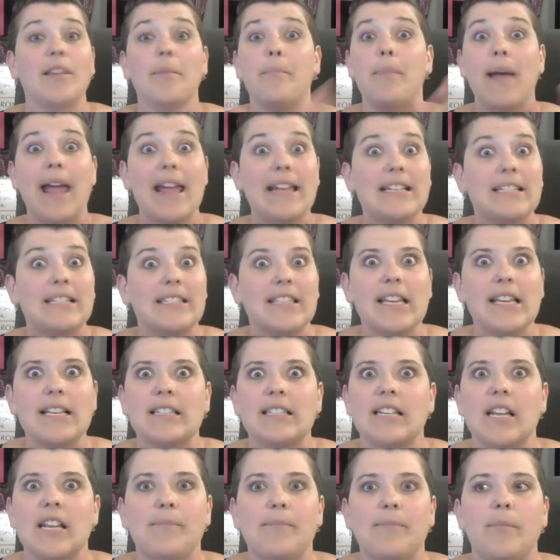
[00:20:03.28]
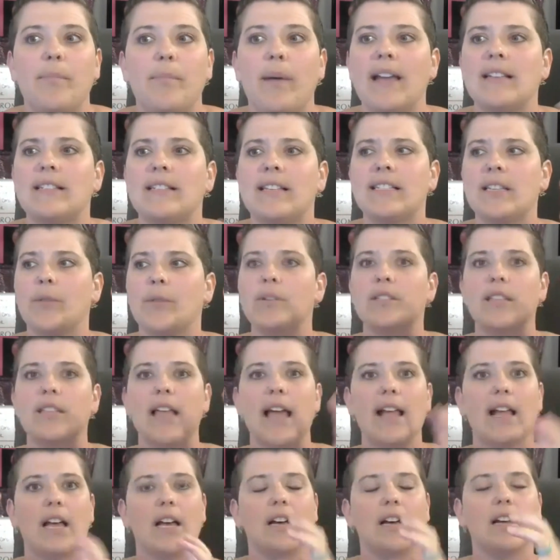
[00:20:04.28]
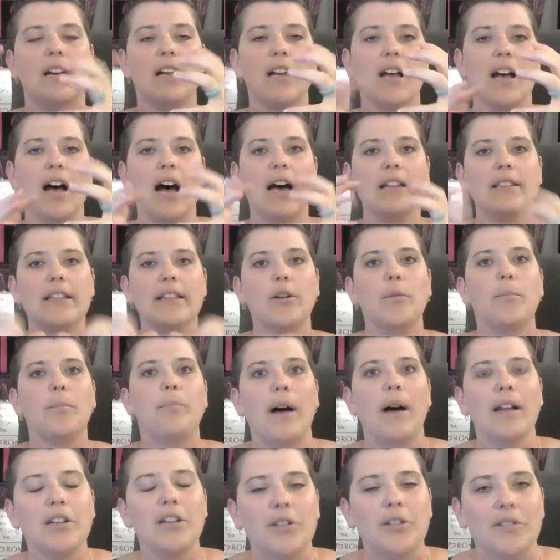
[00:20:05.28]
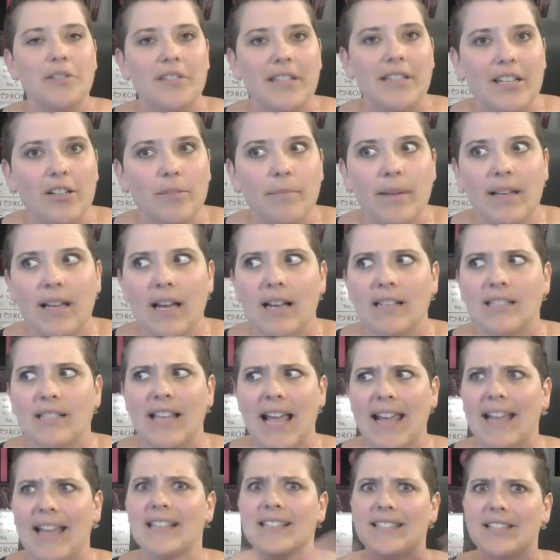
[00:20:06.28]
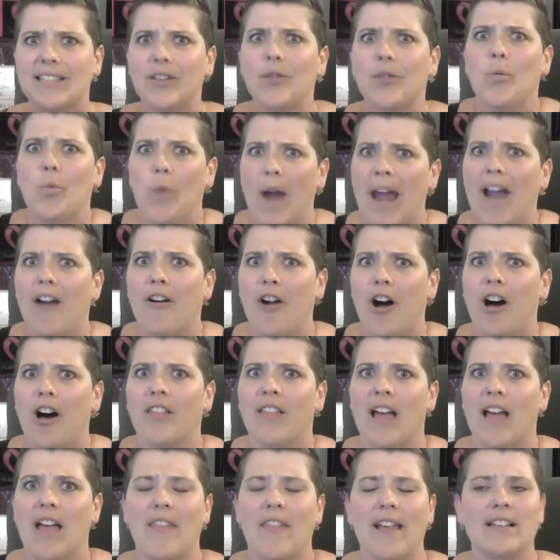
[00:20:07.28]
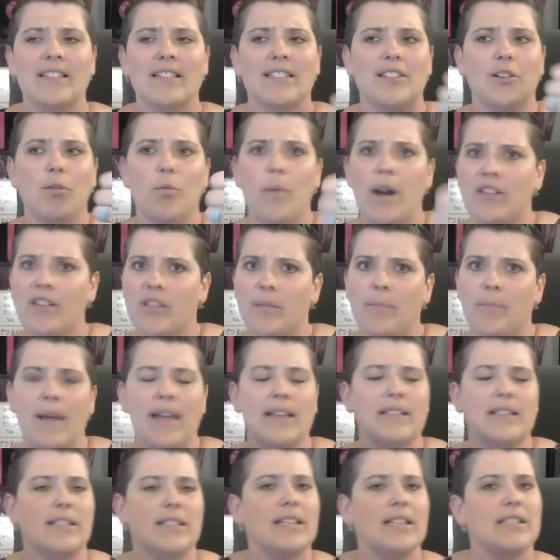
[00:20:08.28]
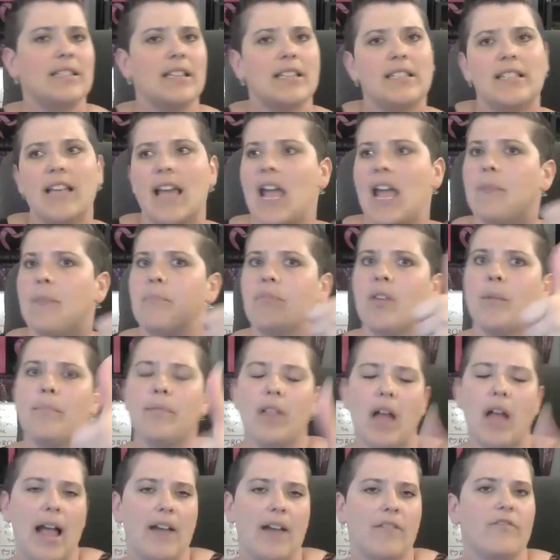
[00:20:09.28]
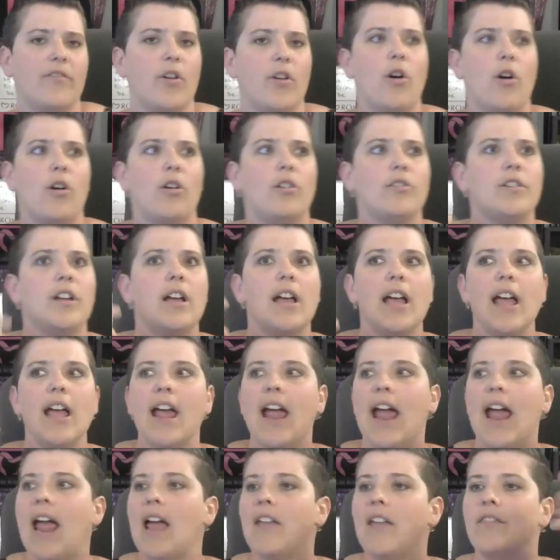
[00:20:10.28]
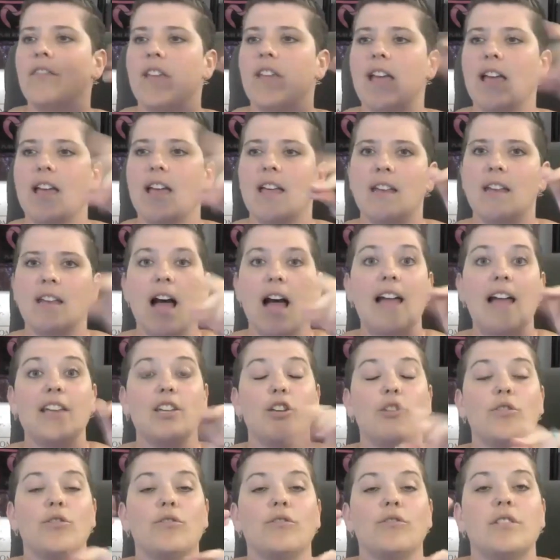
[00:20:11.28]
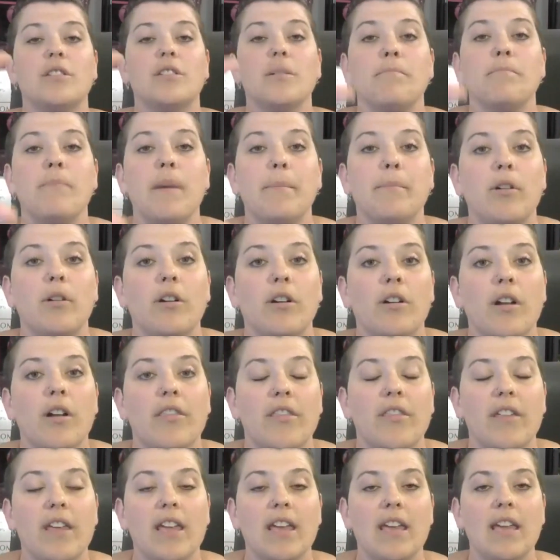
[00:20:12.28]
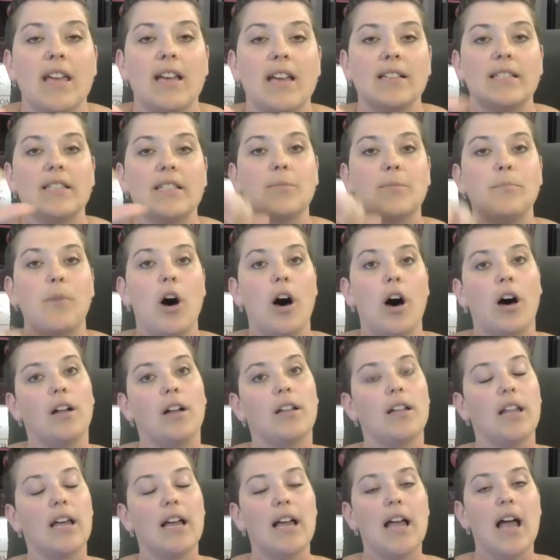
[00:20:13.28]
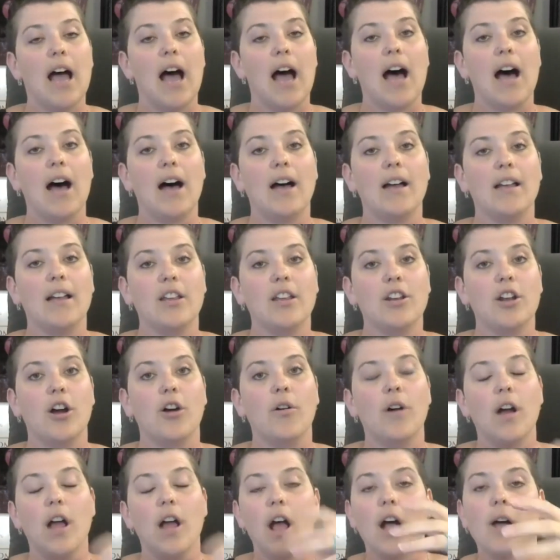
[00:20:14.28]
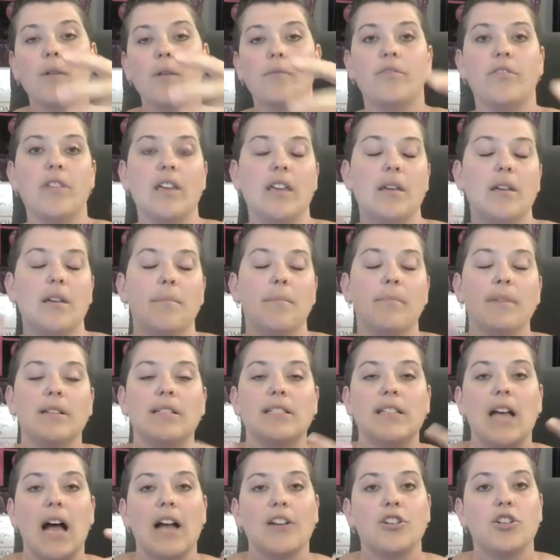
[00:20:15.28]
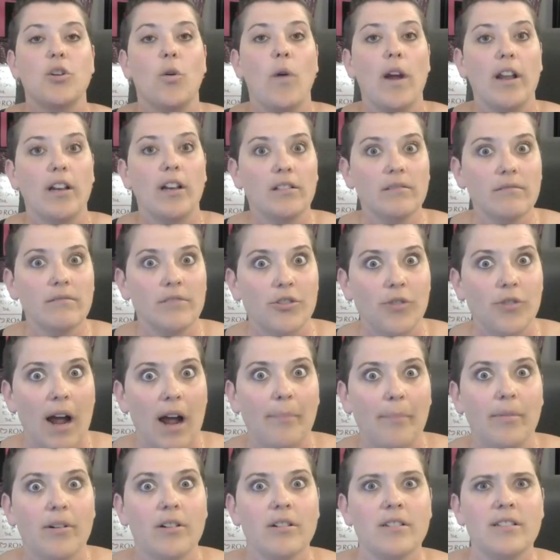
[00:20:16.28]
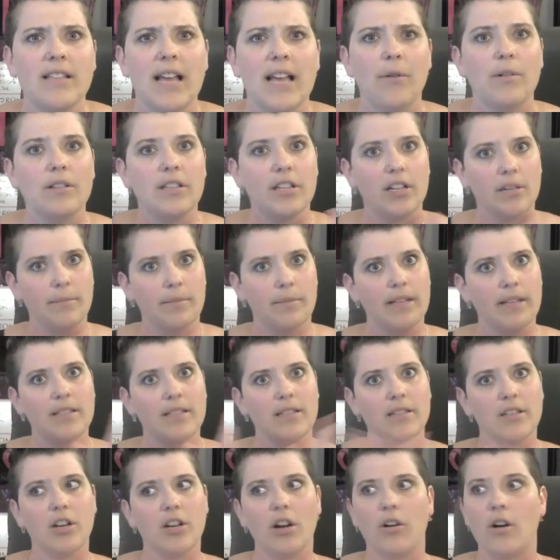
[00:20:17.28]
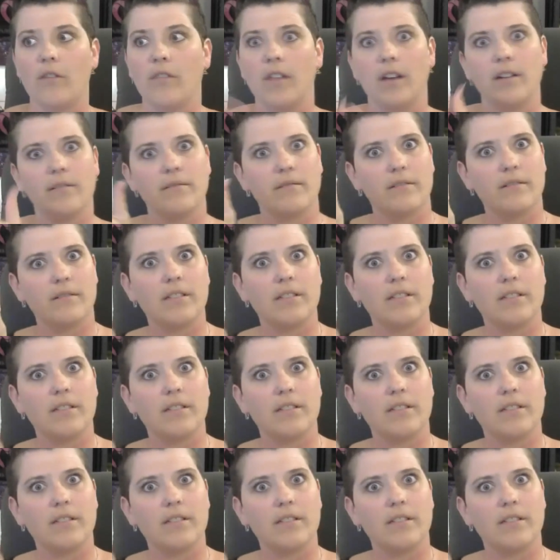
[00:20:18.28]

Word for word: the pasties, the nipple pasties. It was like a, a little bundle deal because they can still wear all that. They can still wear the pasties, the tape, the blindfold. And then I used, remember the small, uh, you know, the massage oil droppers that were little bits, you know, on the